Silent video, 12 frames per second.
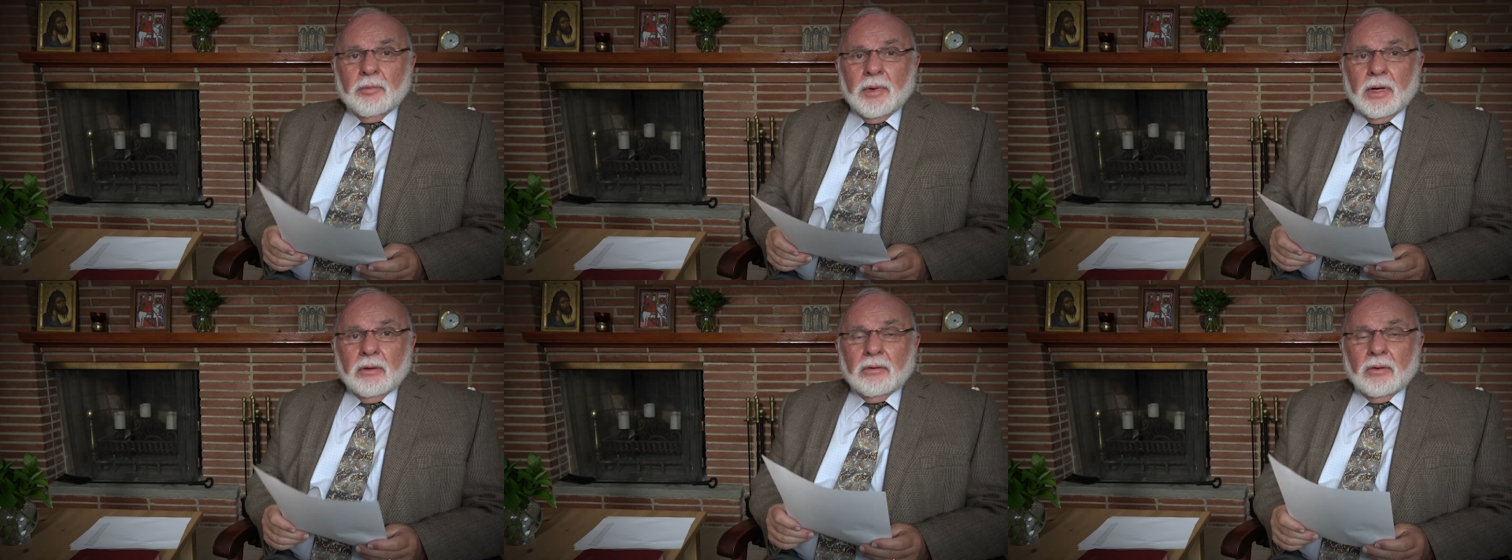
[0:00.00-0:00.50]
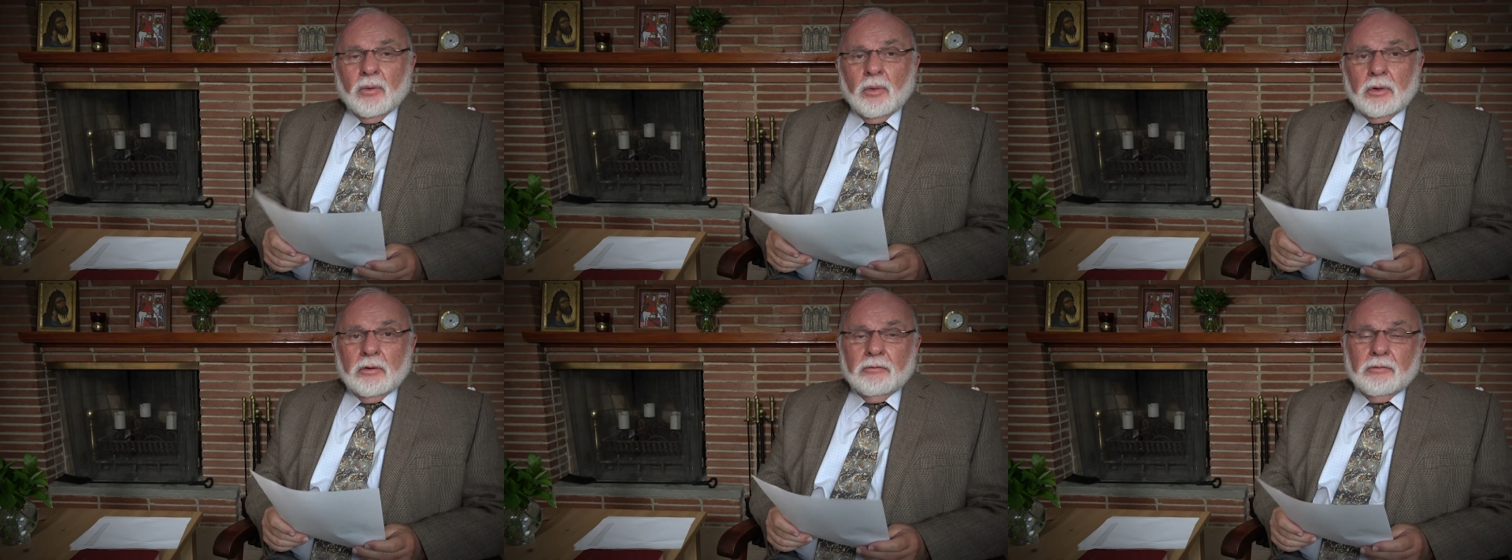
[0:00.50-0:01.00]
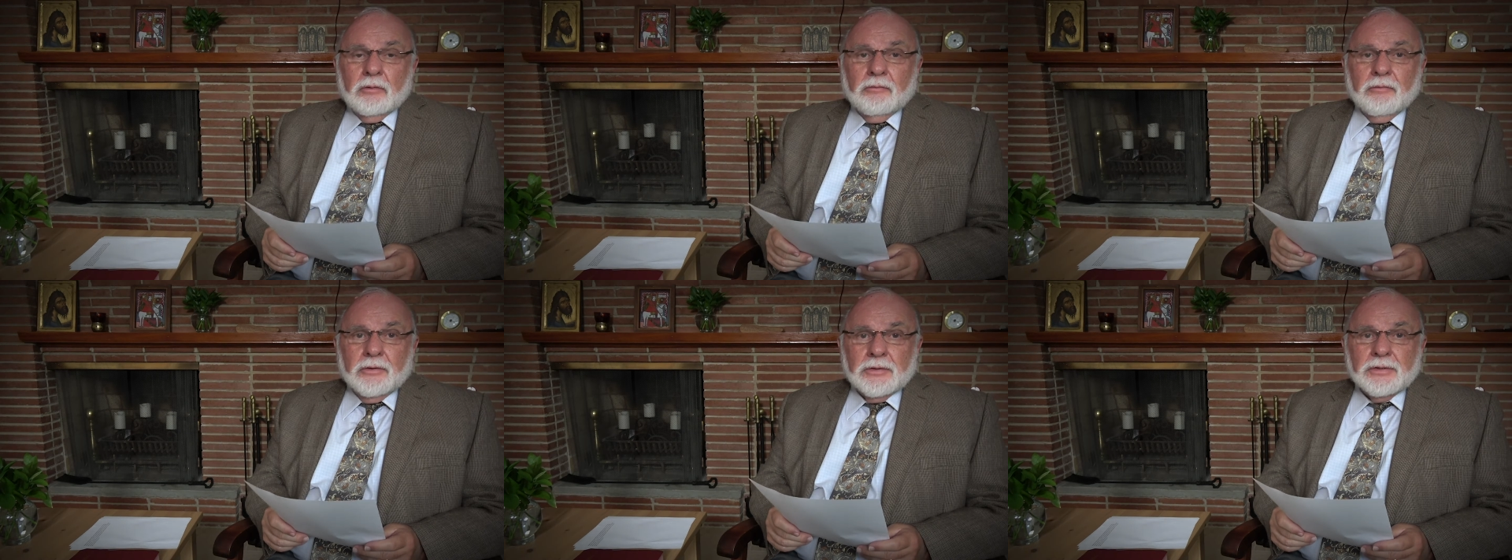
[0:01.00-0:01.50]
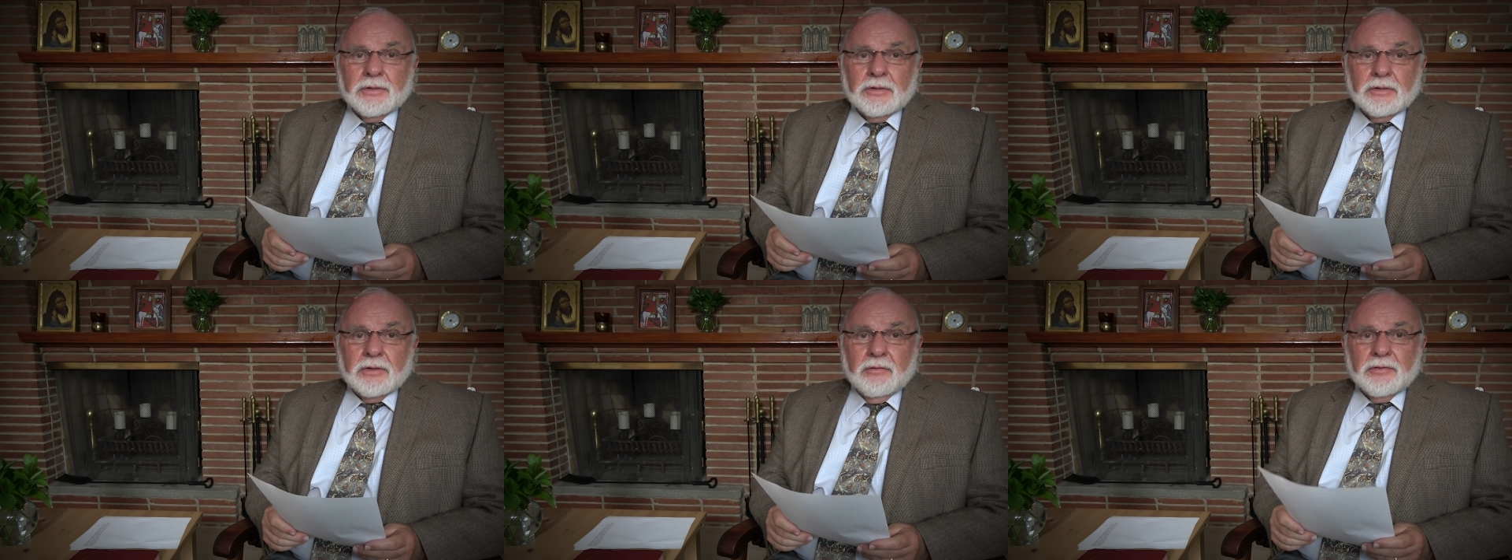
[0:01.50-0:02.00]
about the wonderful
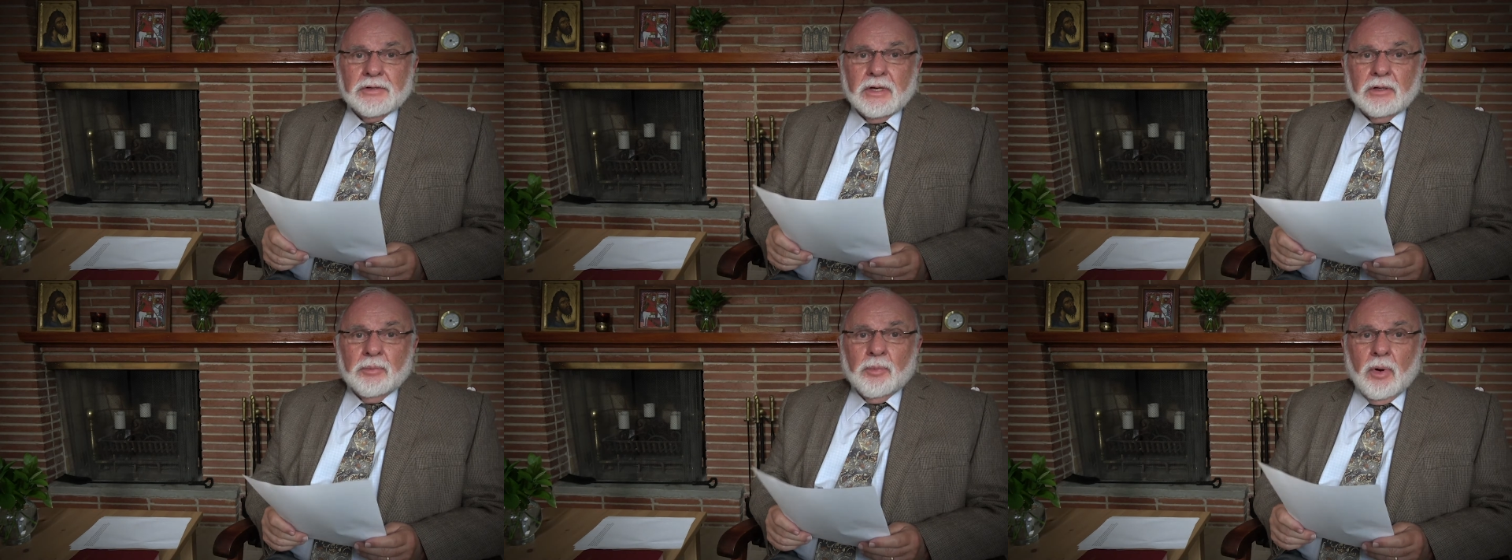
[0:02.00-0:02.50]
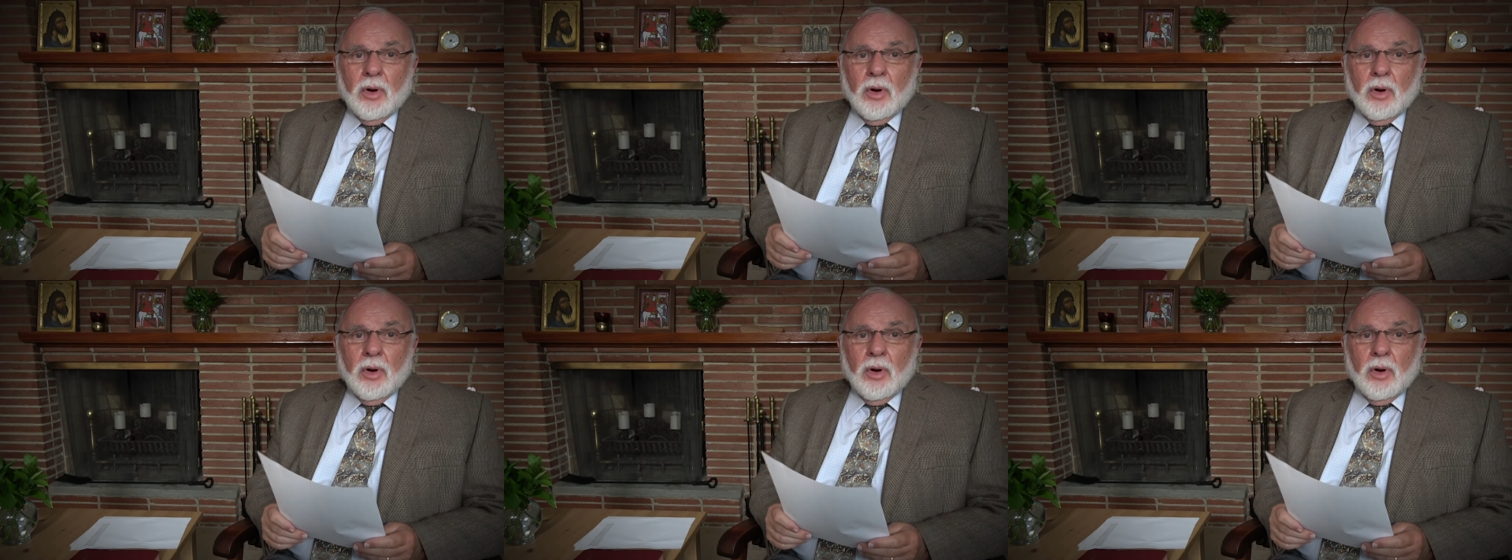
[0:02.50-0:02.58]
verses of St.